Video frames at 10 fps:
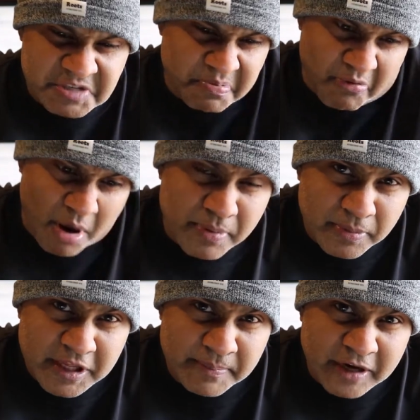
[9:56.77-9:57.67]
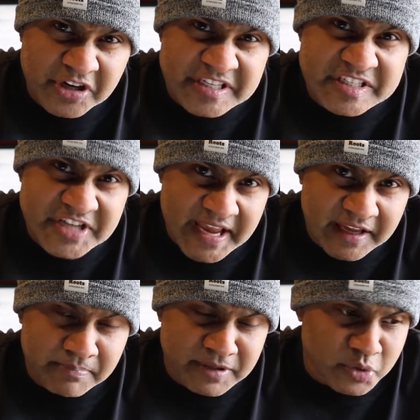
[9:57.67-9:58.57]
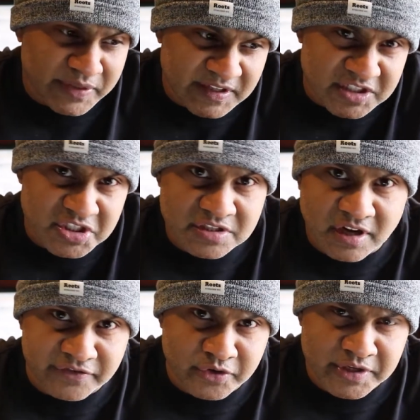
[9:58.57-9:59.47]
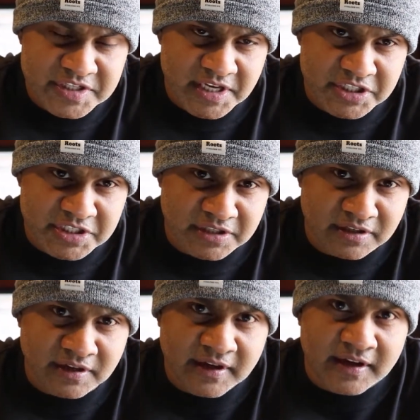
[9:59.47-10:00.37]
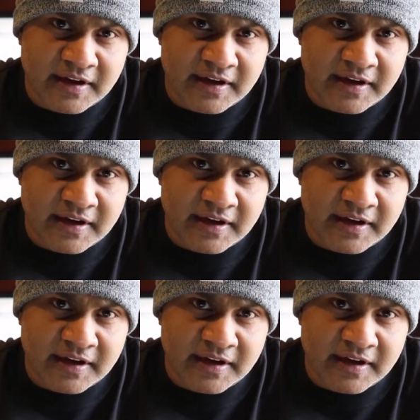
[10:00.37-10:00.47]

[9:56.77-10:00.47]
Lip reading: is probably about a day between the discovery session